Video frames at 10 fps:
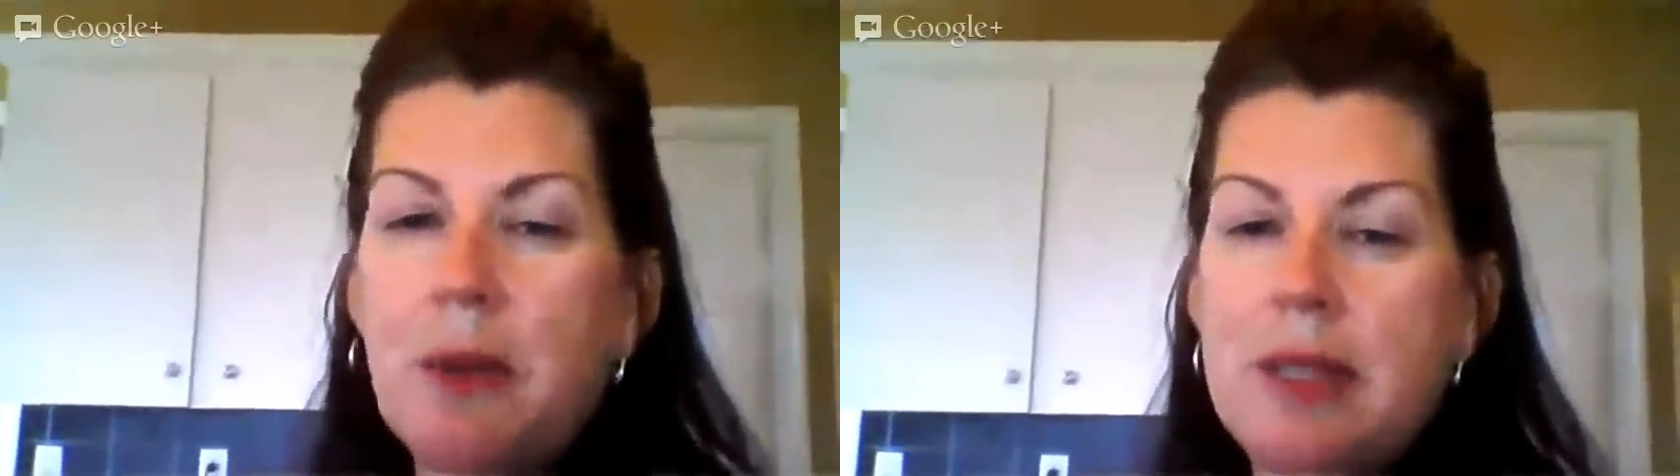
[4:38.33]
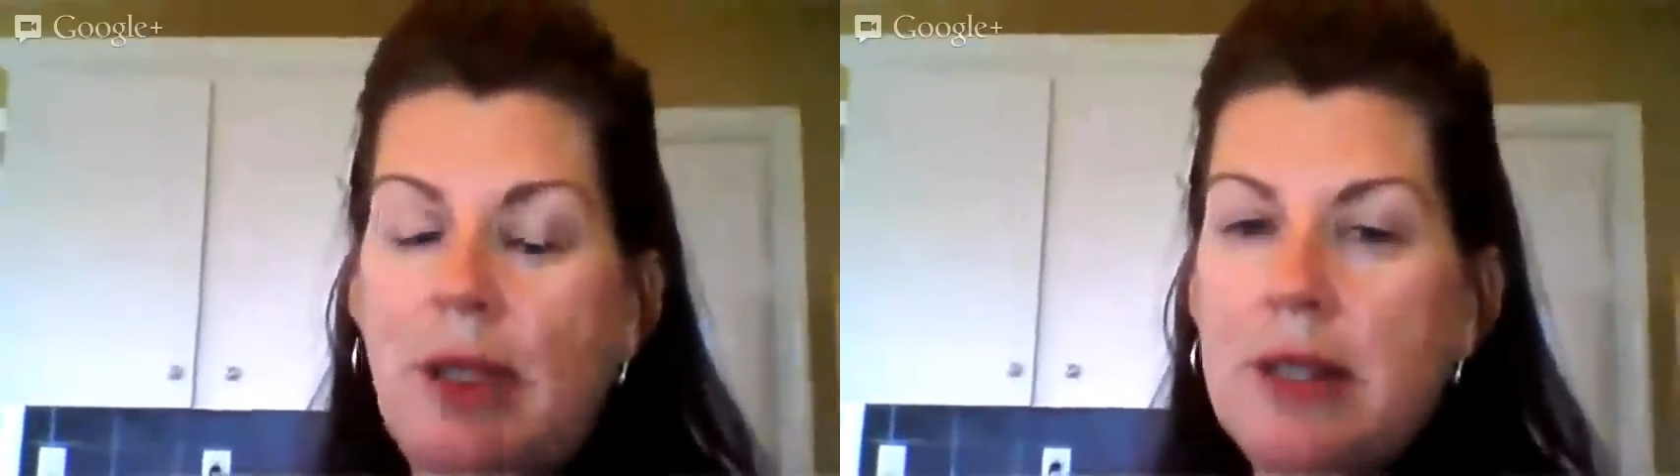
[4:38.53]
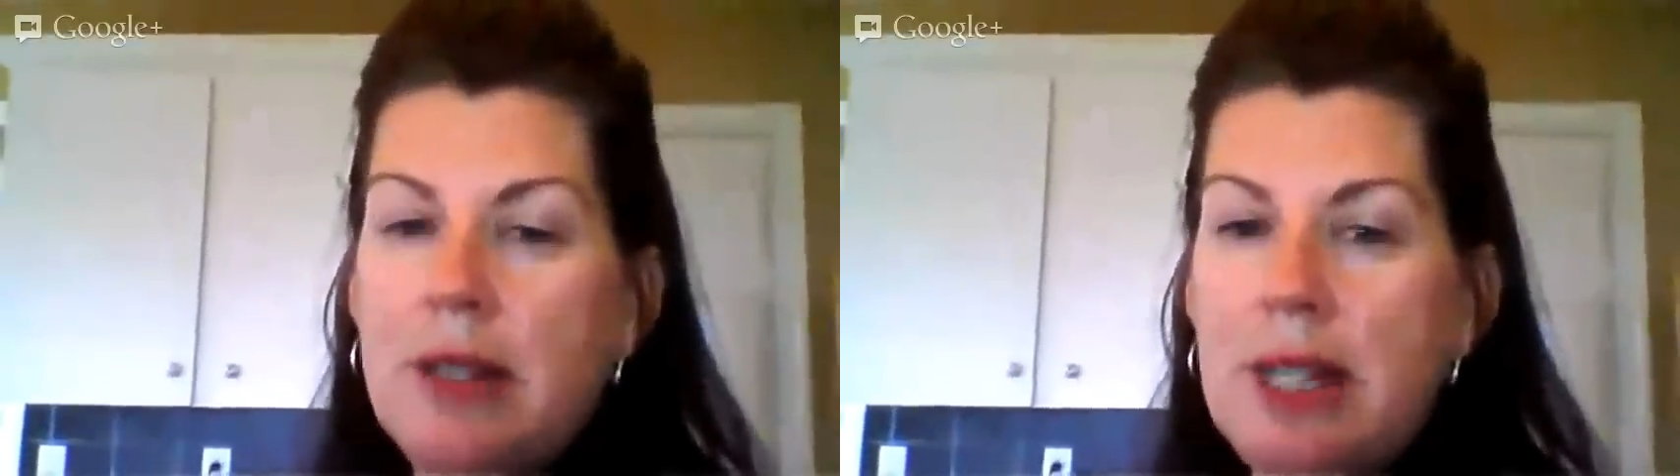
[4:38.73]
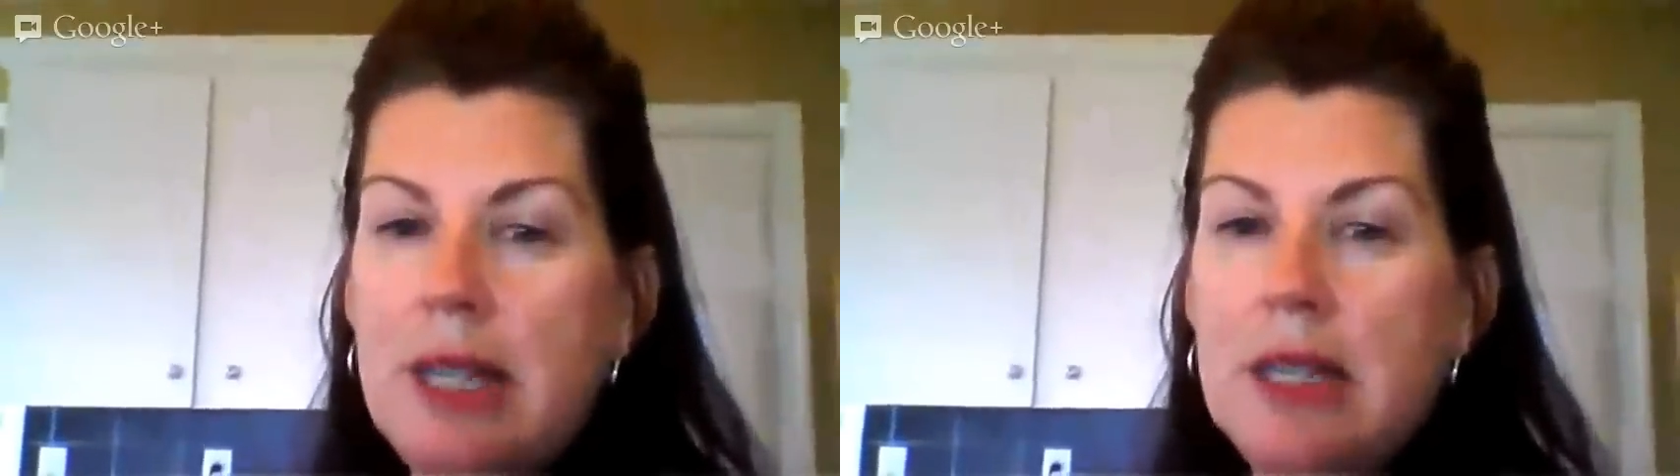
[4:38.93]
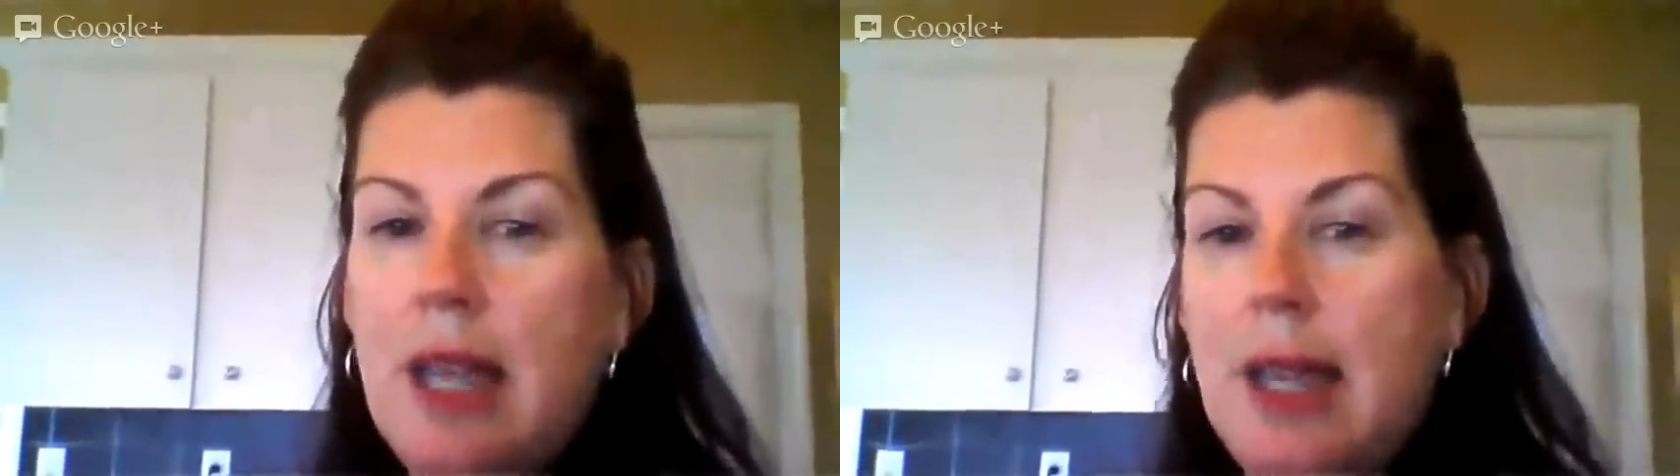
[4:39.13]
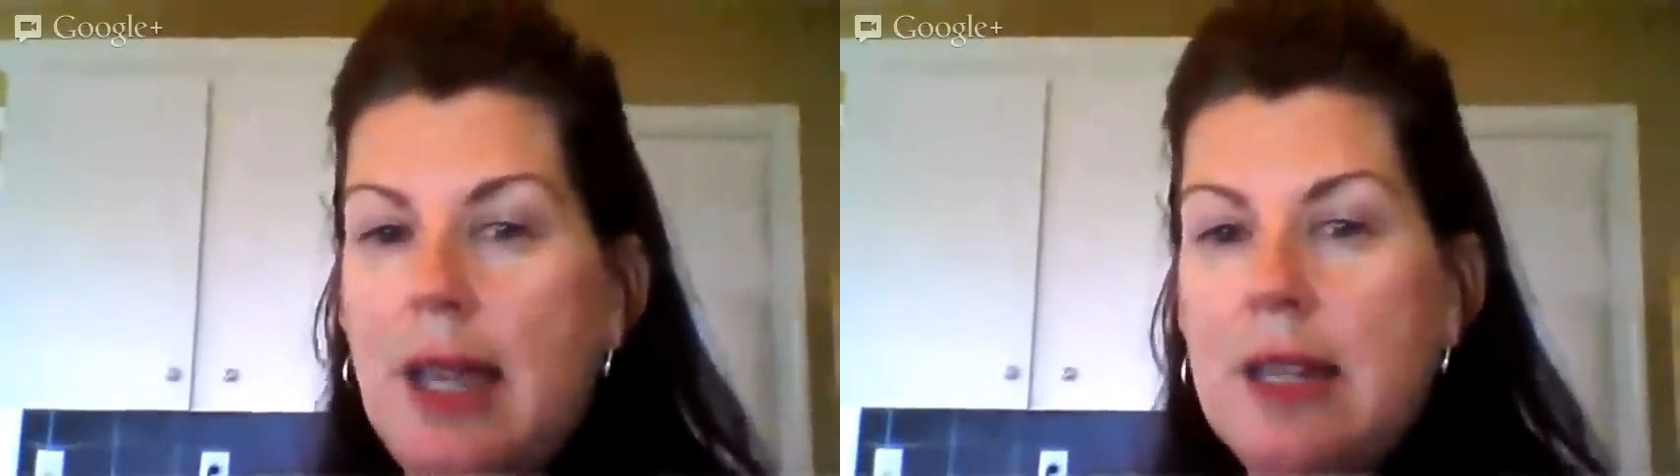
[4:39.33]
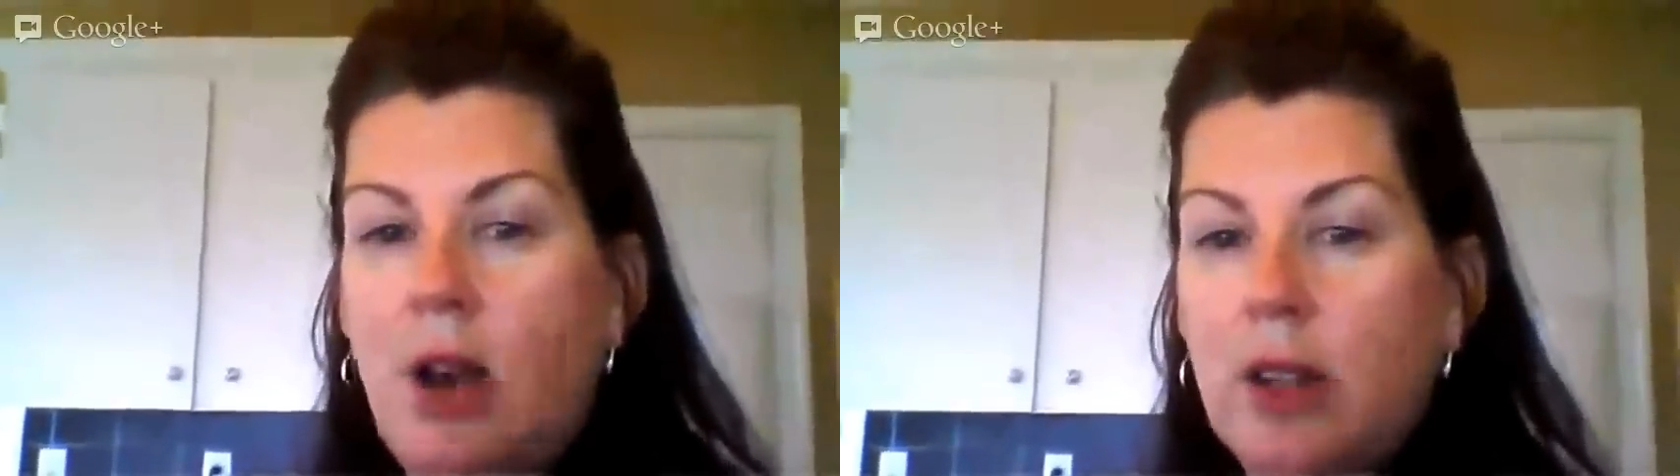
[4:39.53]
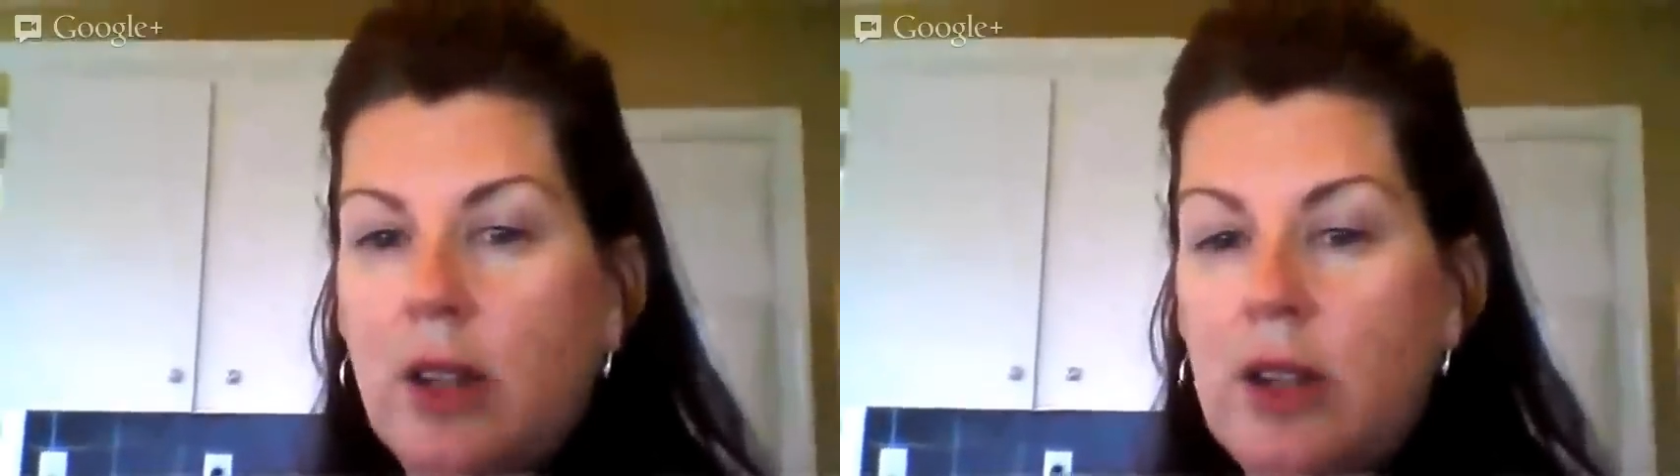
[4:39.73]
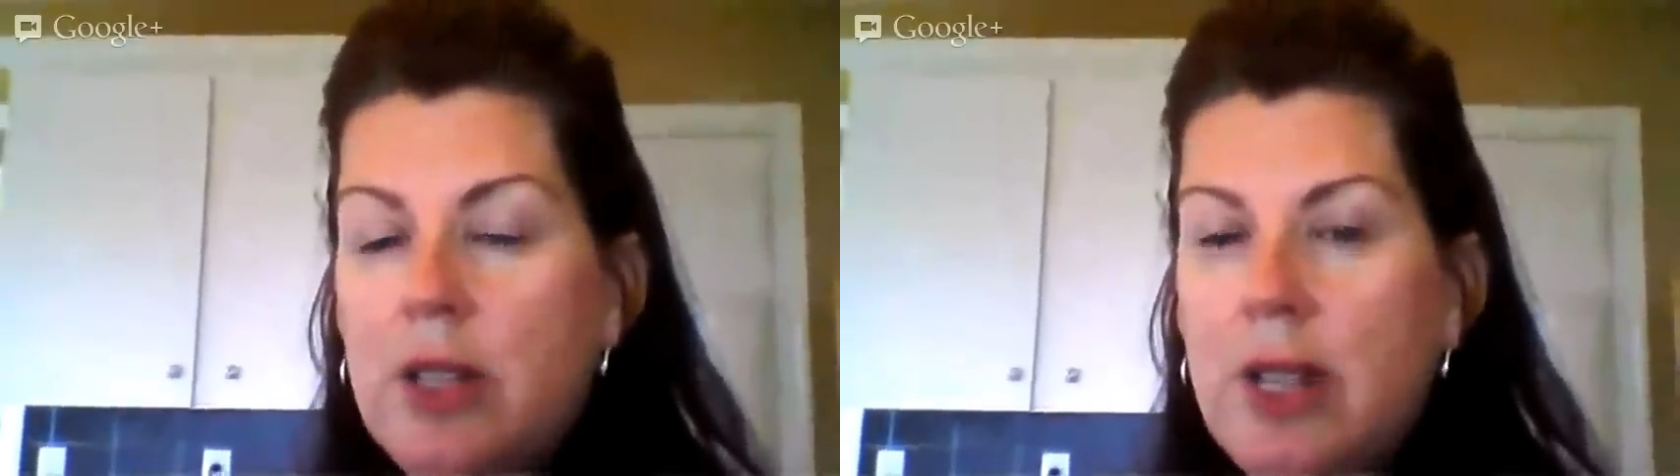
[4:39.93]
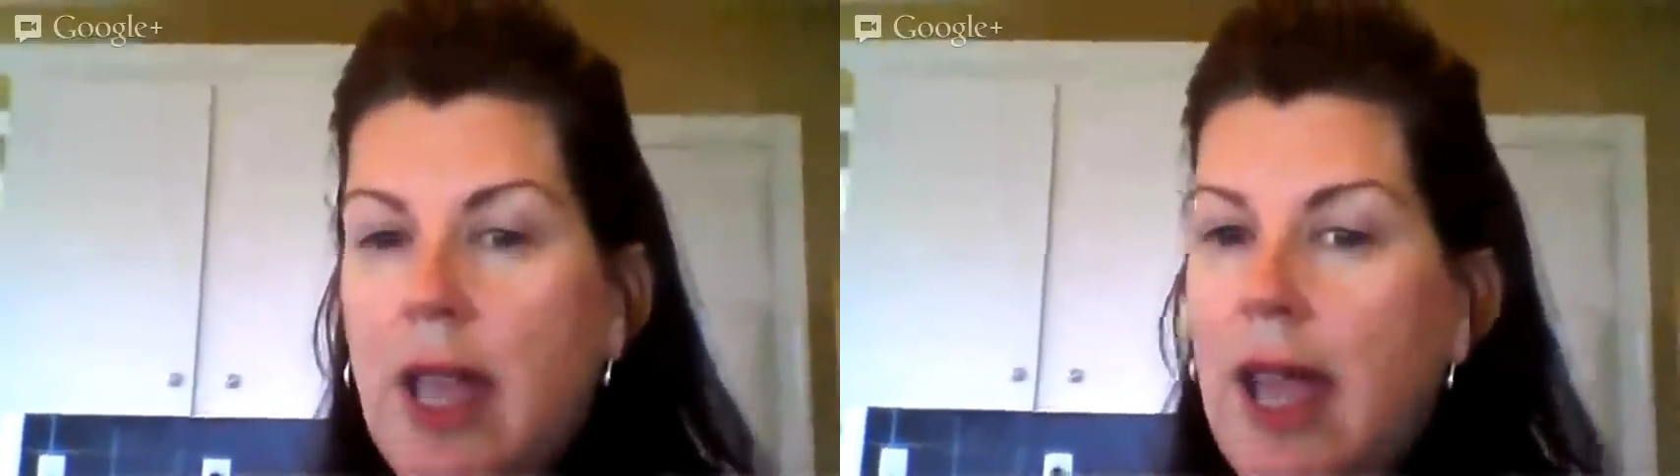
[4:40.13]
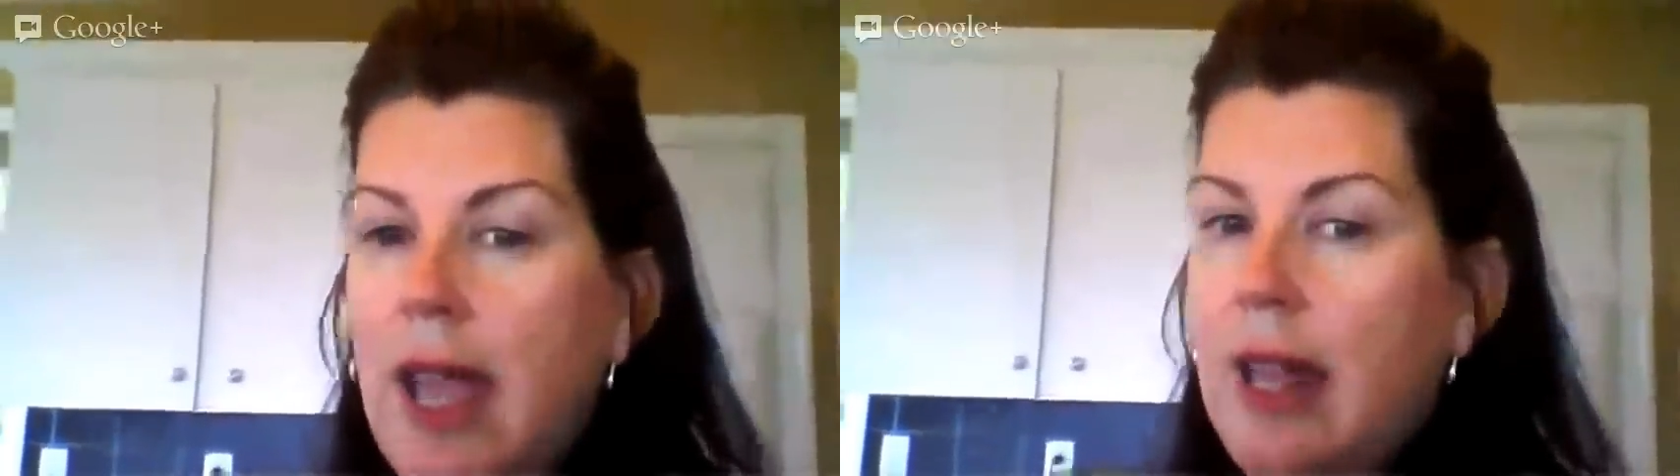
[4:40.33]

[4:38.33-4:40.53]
about 70 to 80 dollars.